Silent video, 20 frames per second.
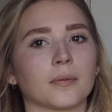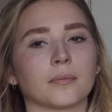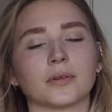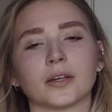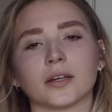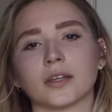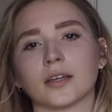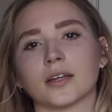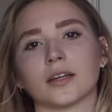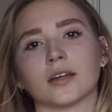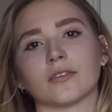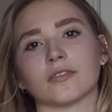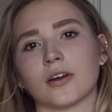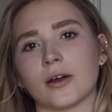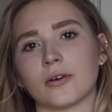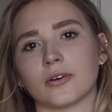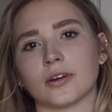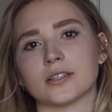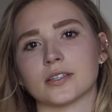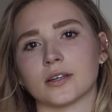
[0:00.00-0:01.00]
completely
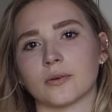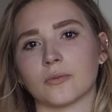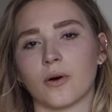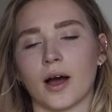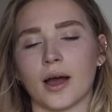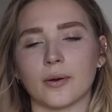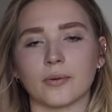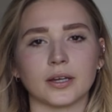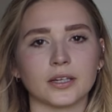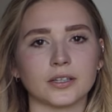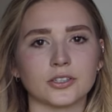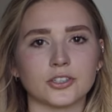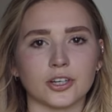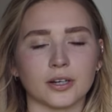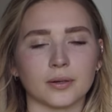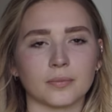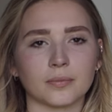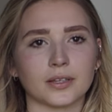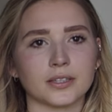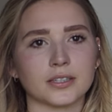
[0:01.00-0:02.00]
different reason why we
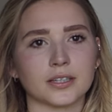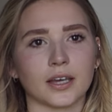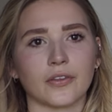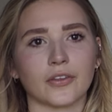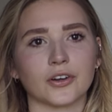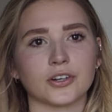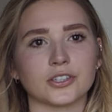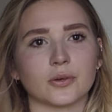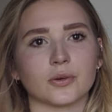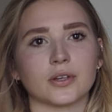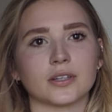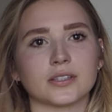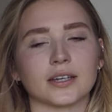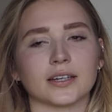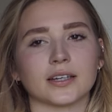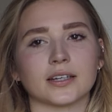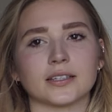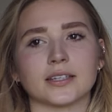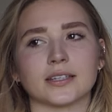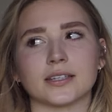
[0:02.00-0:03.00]
shouldn't be together. So it's
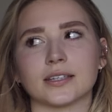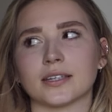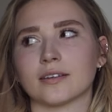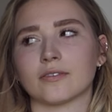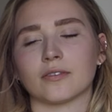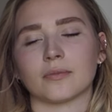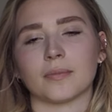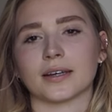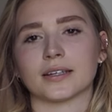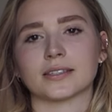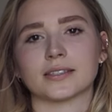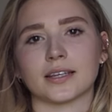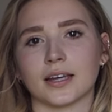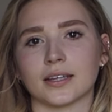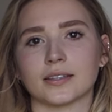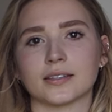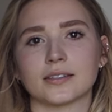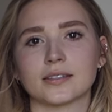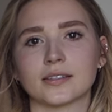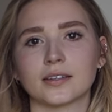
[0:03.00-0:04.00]
like it doesn't even make
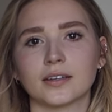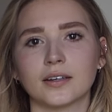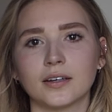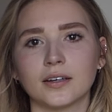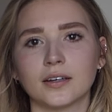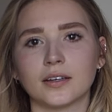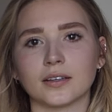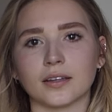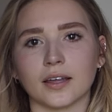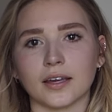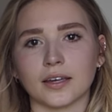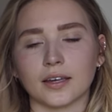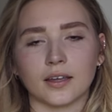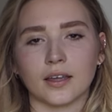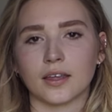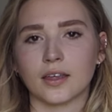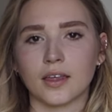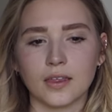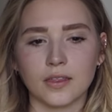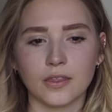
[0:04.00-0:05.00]
sense. Like
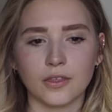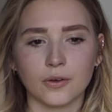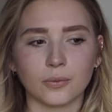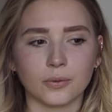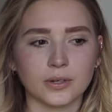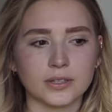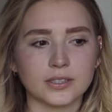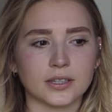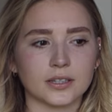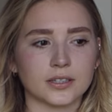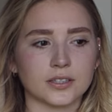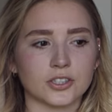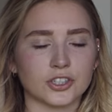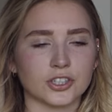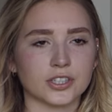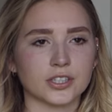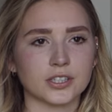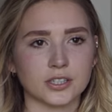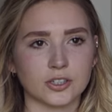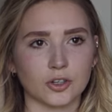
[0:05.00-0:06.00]
the reason is
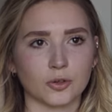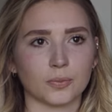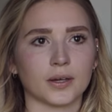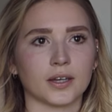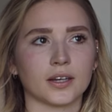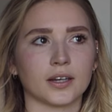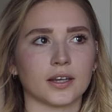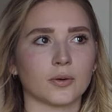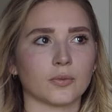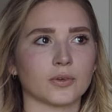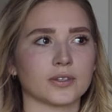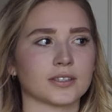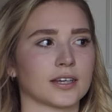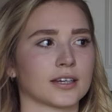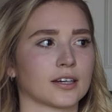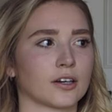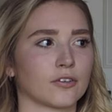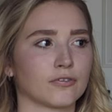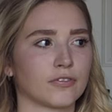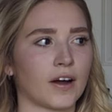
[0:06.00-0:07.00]
just stupid. It was
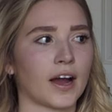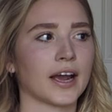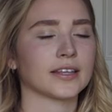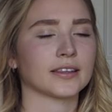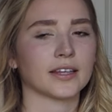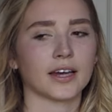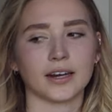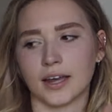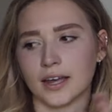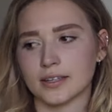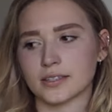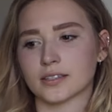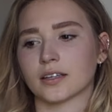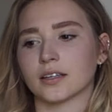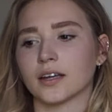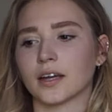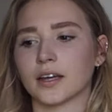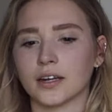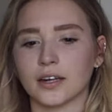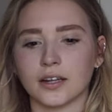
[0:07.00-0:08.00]
like a fight that
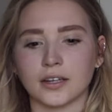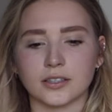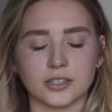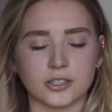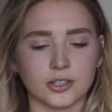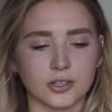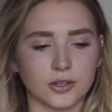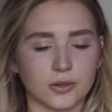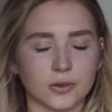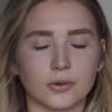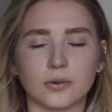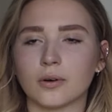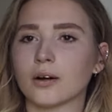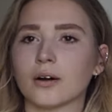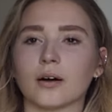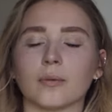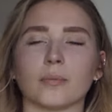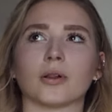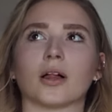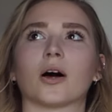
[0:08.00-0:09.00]
escalated into
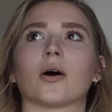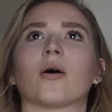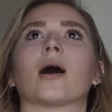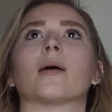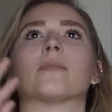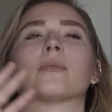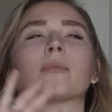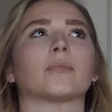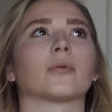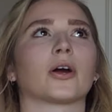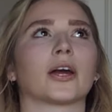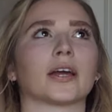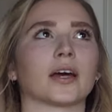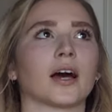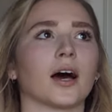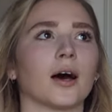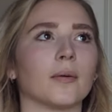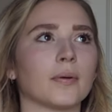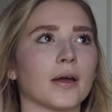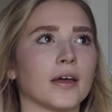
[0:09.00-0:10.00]
a blow up,
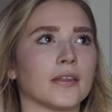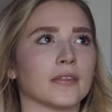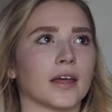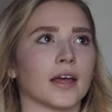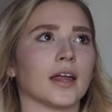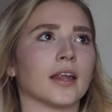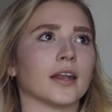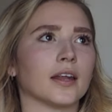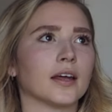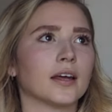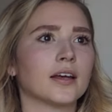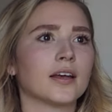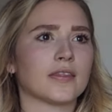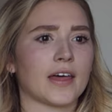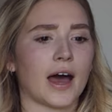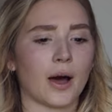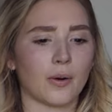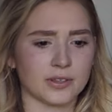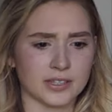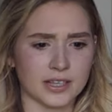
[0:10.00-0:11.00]
breakup, and then
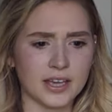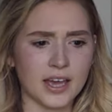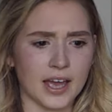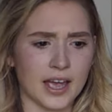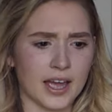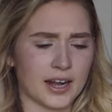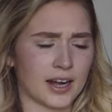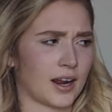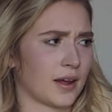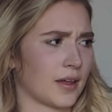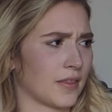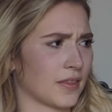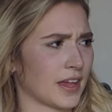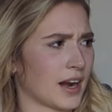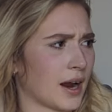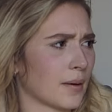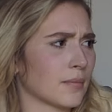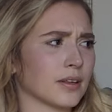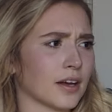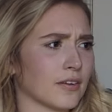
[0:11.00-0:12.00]
that was it. And
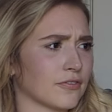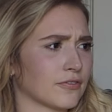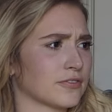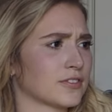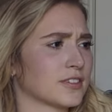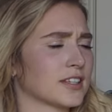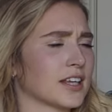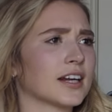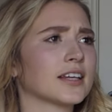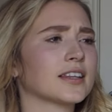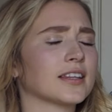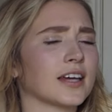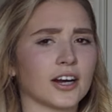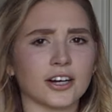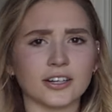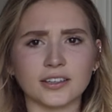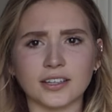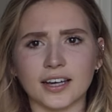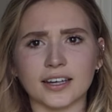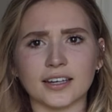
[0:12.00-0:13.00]
then I'm left sitting
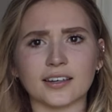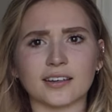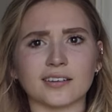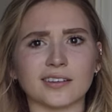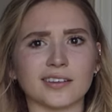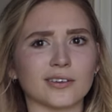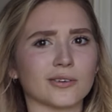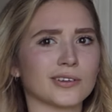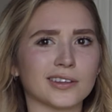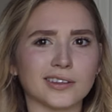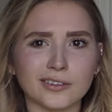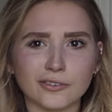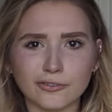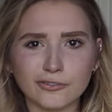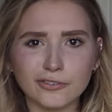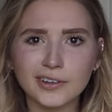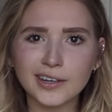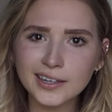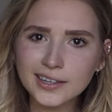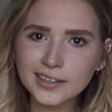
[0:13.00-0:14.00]
there like, what the
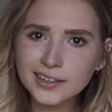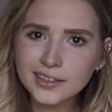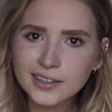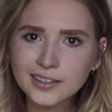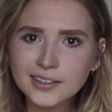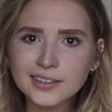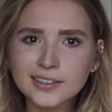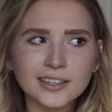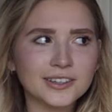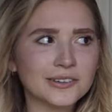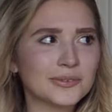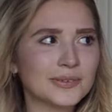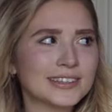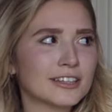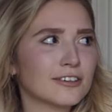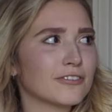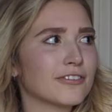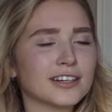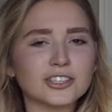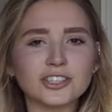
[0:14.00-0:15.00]
fuck? Like what
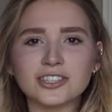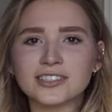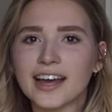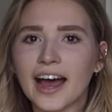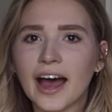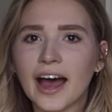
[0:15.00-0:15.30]
the fuck just